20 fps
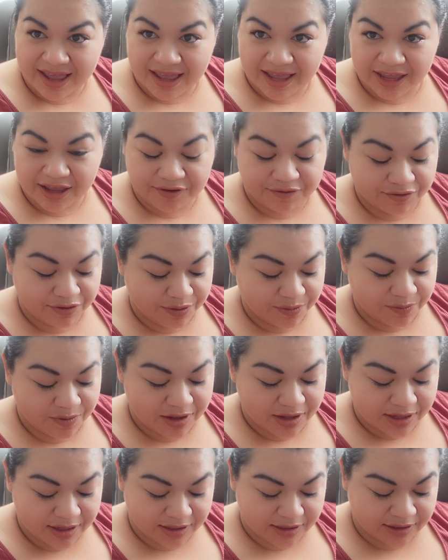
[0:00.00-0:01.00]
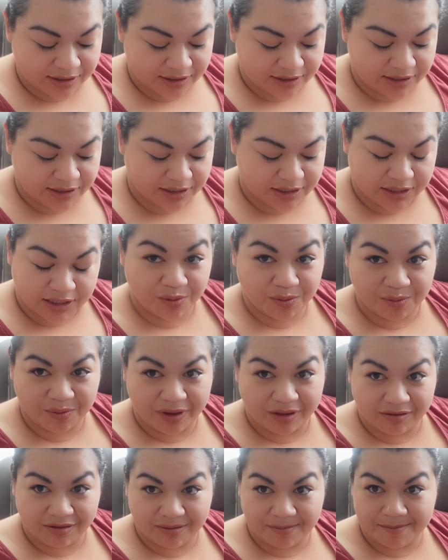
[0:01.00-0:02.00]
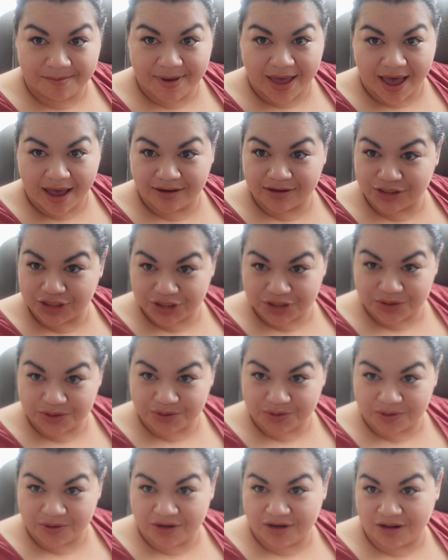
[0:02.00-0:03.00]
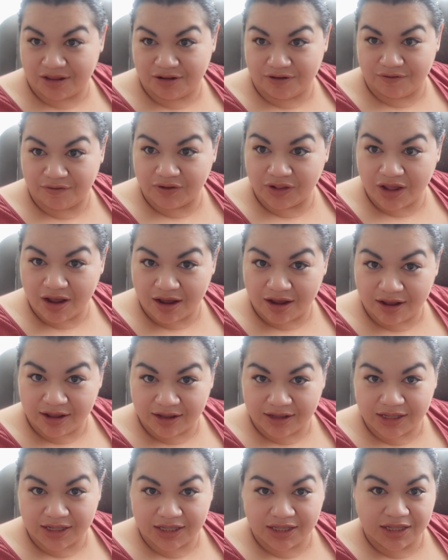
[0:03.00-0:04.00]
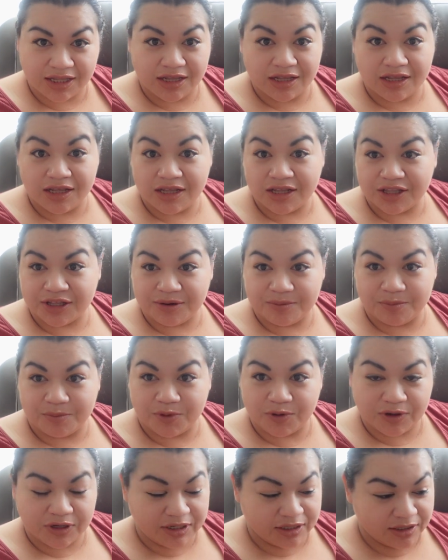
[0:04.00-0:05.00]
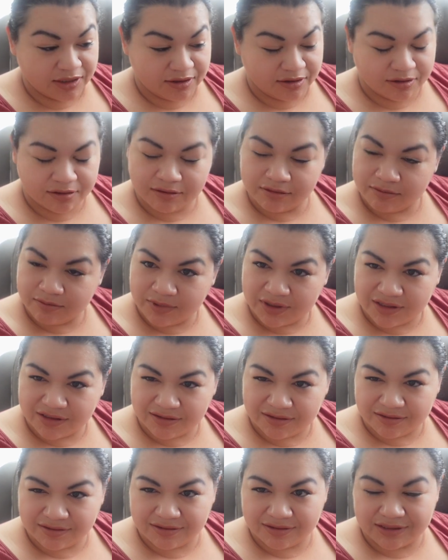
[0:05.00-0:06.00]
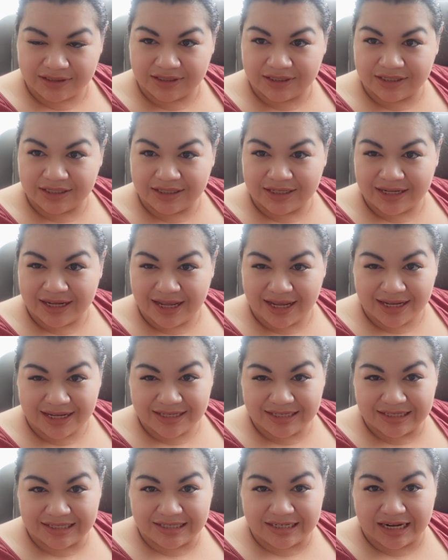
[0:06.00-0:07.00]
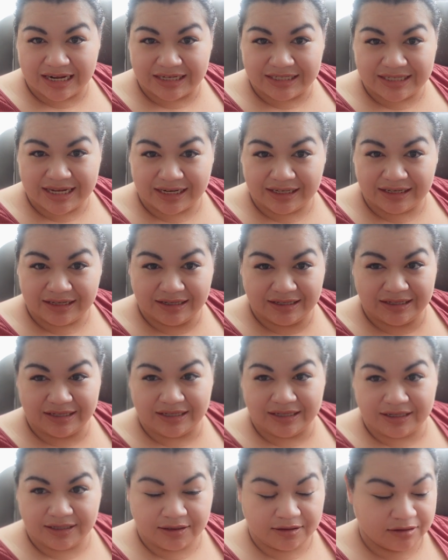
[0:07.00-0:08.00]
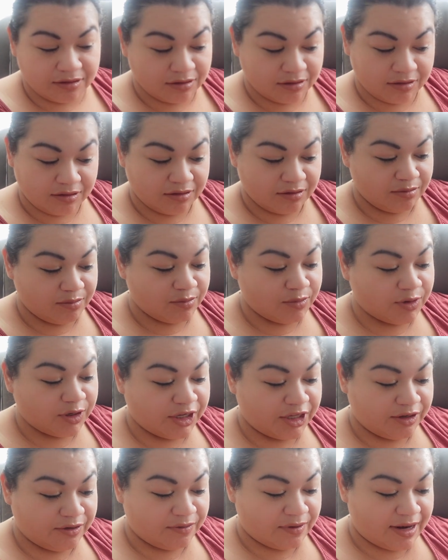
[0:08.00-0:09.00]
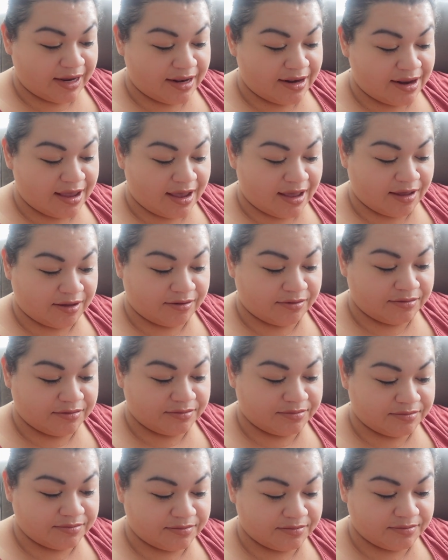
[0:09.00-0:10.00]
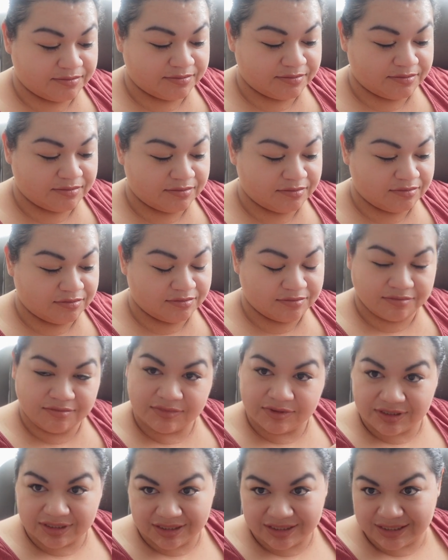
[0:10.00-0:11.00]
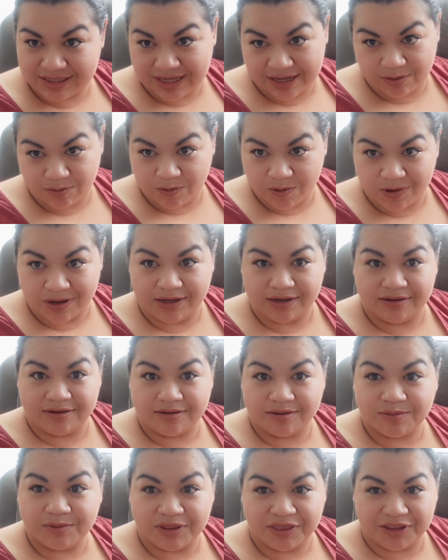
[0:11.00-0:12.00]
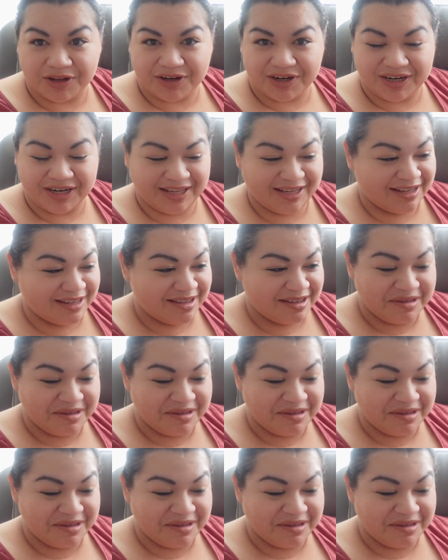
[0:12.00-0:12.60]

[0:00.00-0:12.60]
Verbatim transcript: Hey everyone, welcome back to another vlog. Good morning. Well, I guess it's not technically morning right now. It's like 1, 1.30,